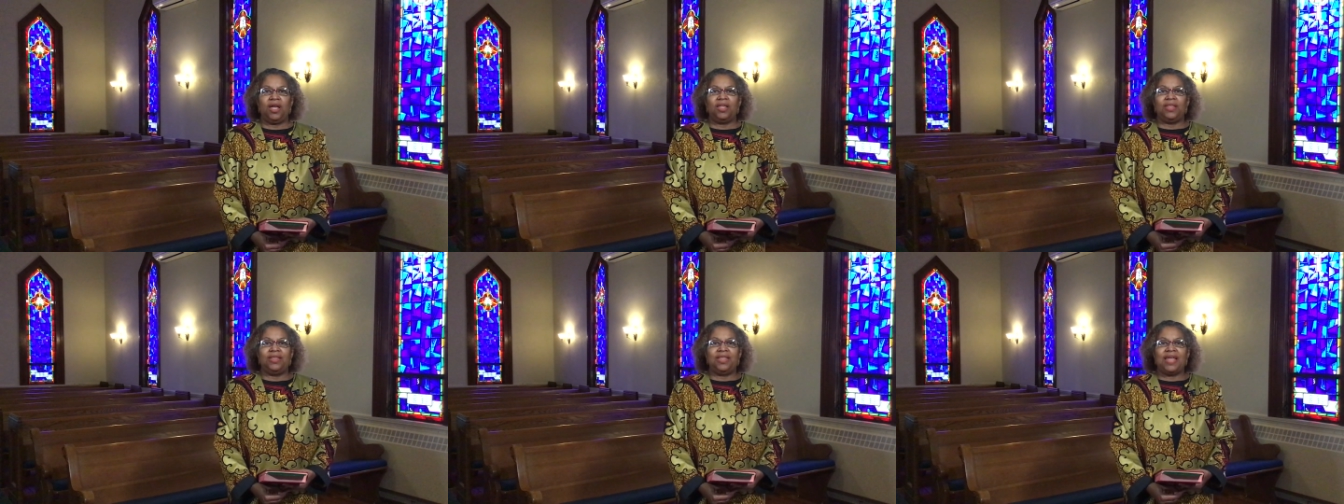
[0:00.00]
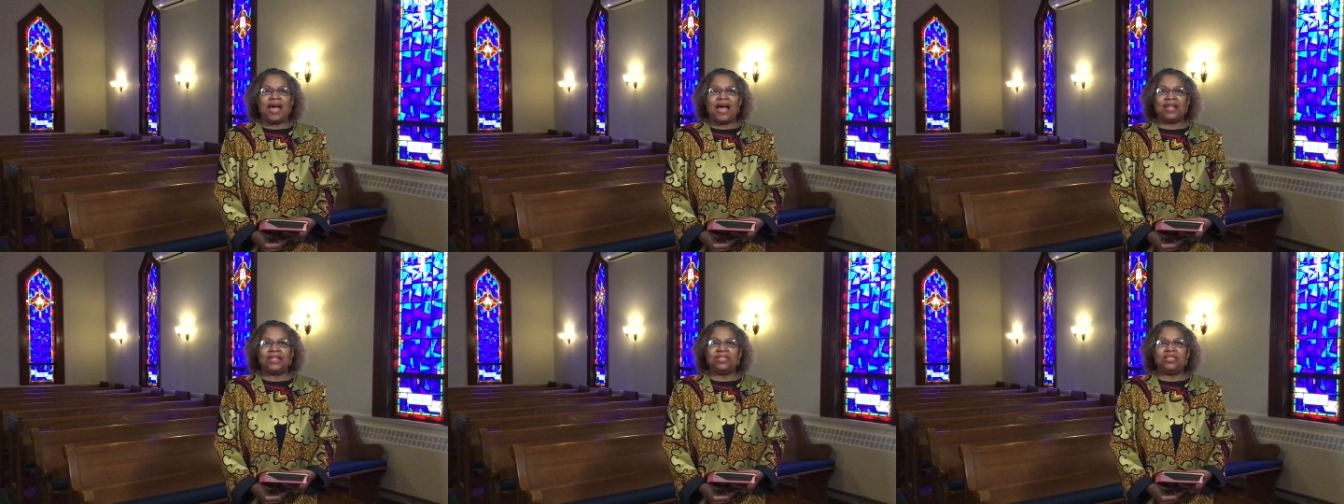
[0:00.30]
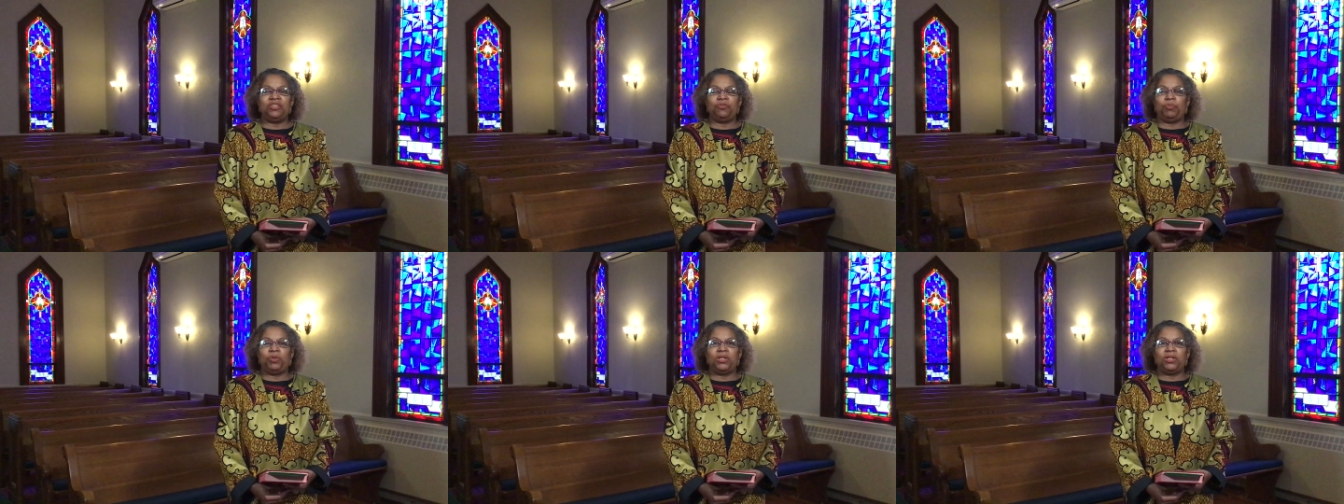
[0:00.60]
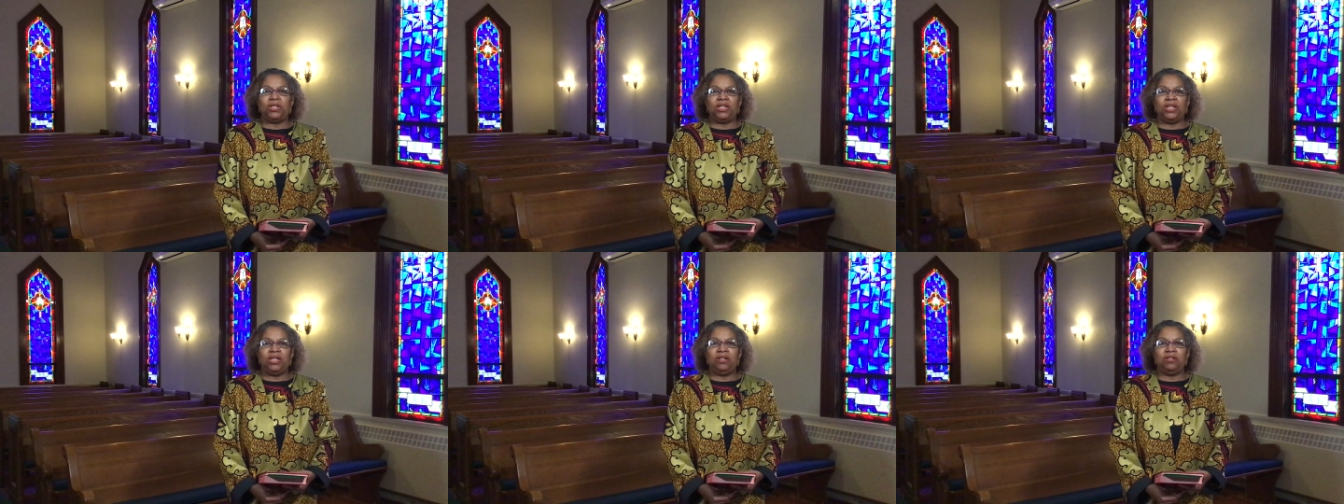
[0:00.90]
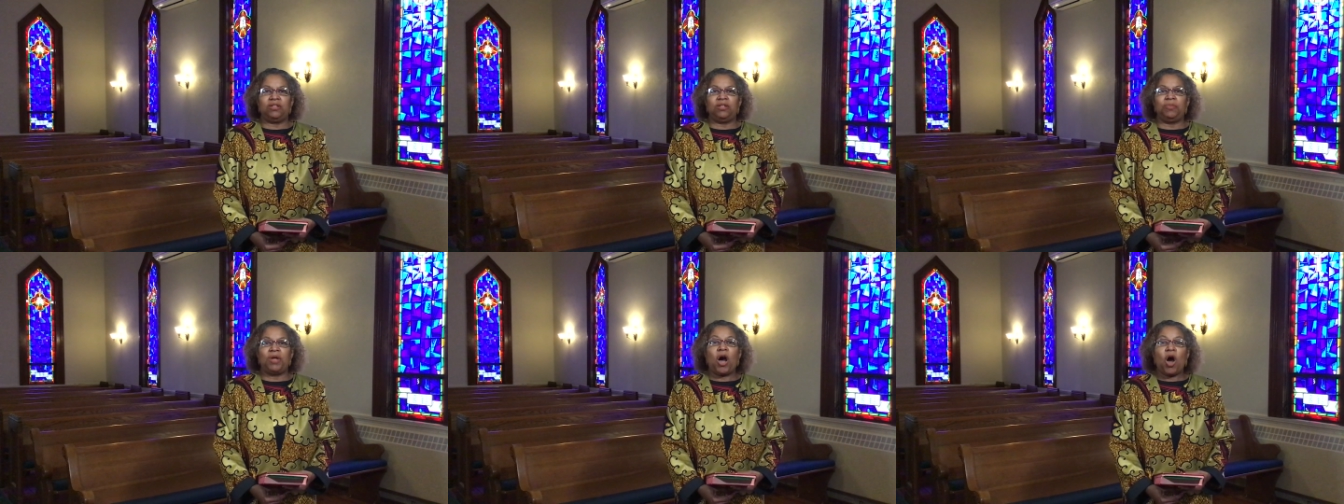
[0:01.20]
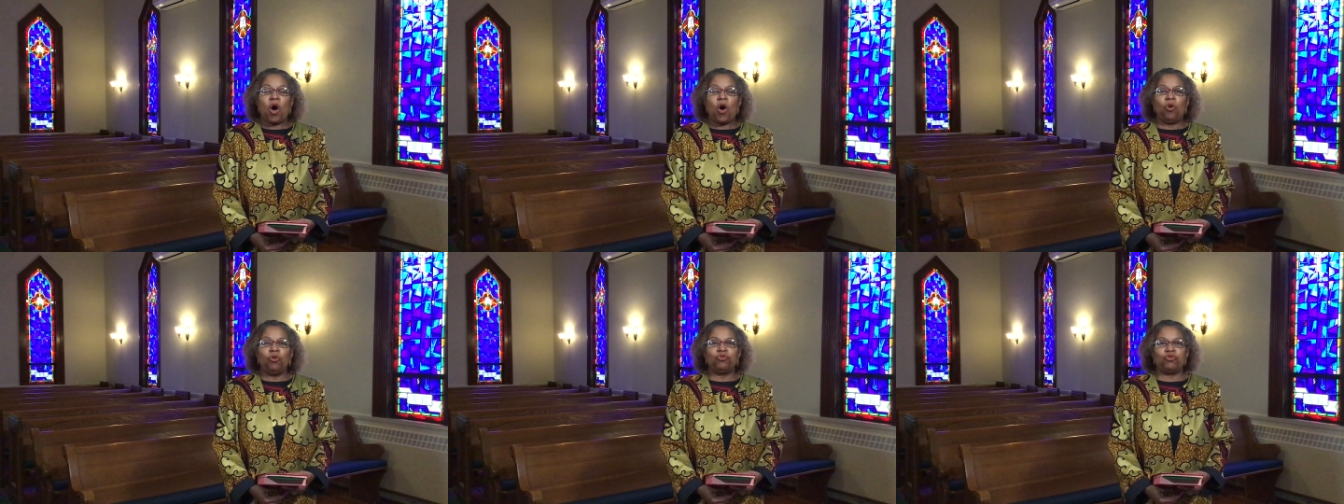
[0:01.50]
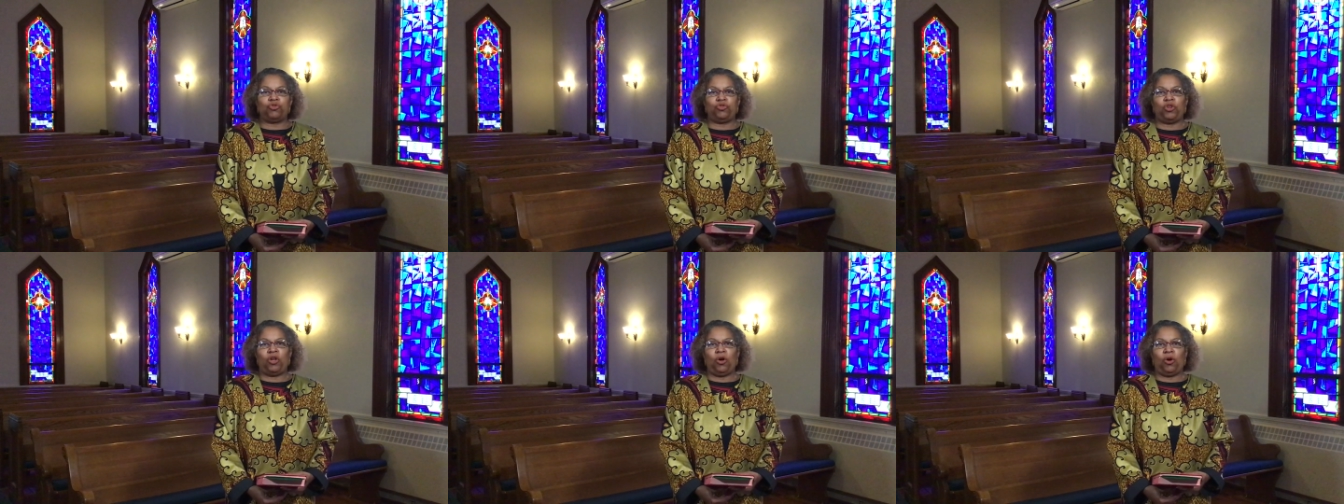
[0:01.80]
that is believed to
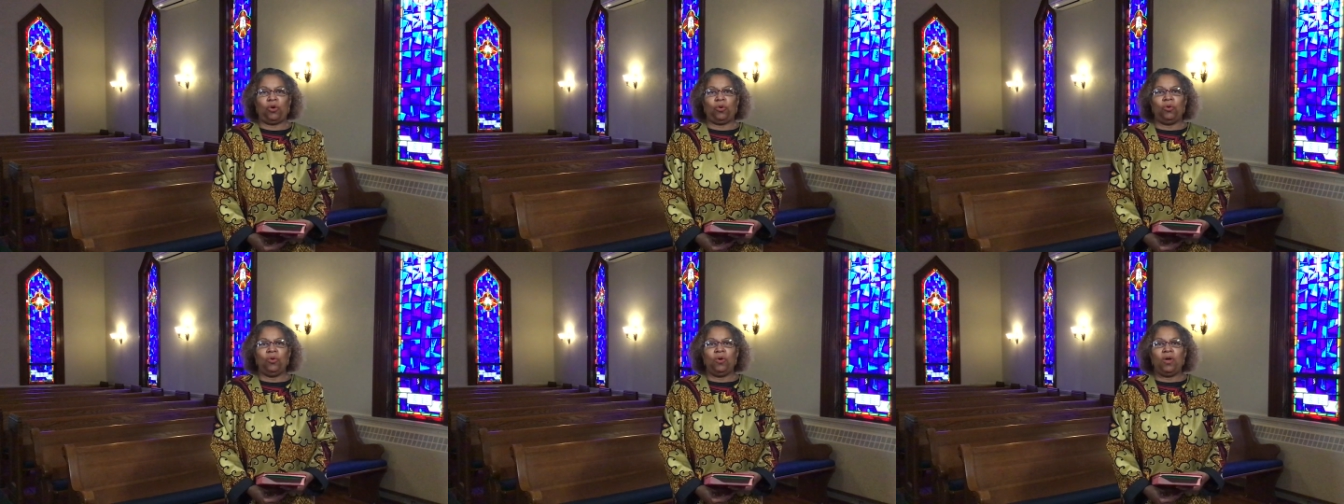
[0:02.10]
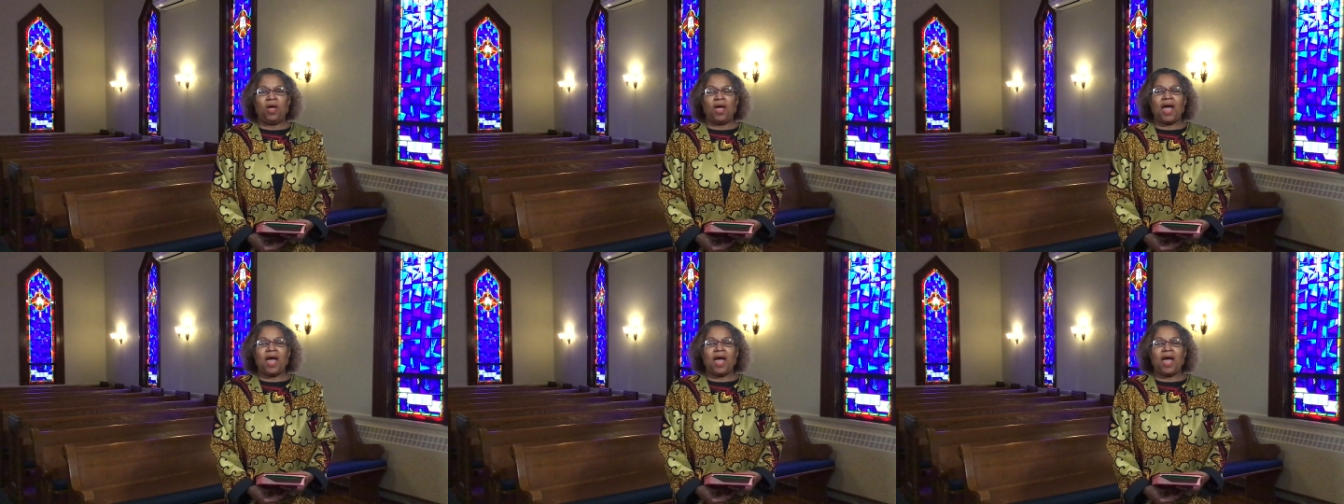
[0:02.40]
also